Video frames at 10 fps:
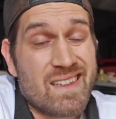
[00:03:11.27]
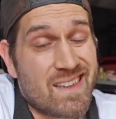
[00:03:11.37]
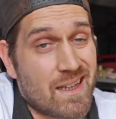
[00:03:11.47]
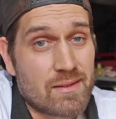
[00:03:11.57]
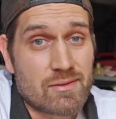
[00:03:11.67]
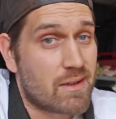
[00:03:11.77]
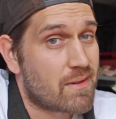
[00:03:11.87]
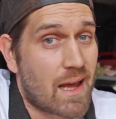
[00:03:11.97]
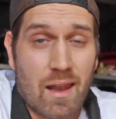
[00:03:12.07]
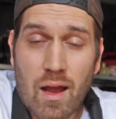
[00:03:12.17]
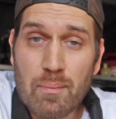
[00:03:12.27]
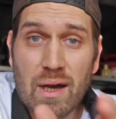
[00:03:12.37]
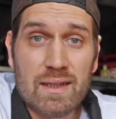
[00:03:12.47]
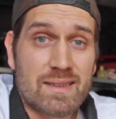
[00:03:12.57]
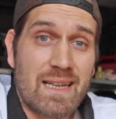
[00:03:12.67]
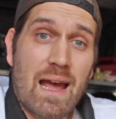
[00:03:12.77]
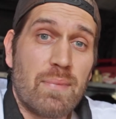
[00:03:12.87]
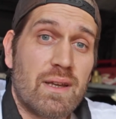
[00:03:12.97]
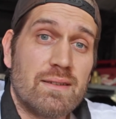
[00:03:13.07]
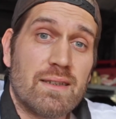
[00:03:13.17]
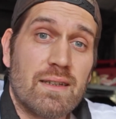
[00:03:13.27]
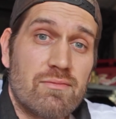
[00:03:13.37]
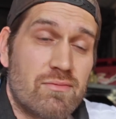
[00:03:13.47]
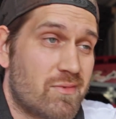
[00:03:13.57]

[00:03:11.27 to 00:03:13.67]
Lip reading: then give that like button a slap, because it